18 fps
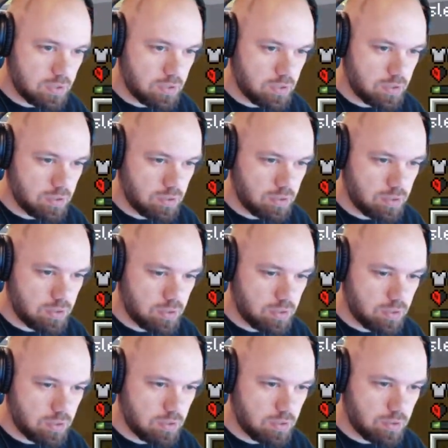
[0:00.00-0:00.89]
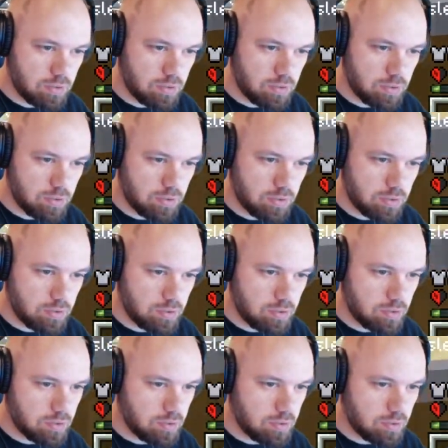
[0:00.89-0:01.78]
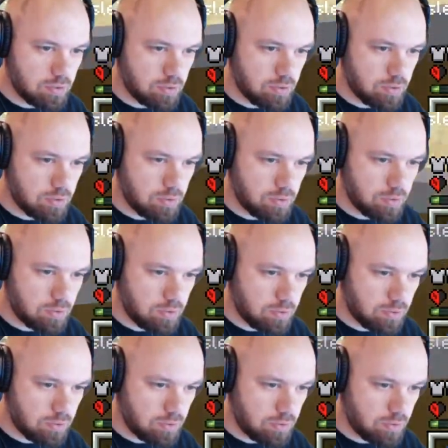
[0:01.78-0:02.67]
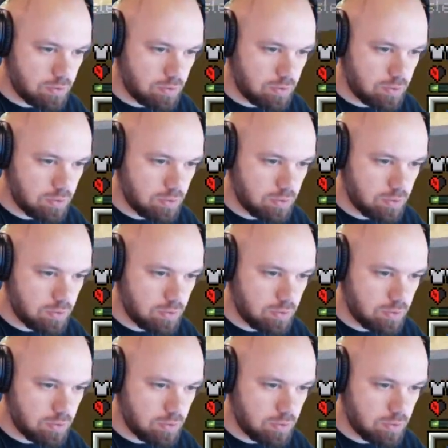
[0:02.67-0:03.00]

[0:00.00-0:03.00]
Nothing is said.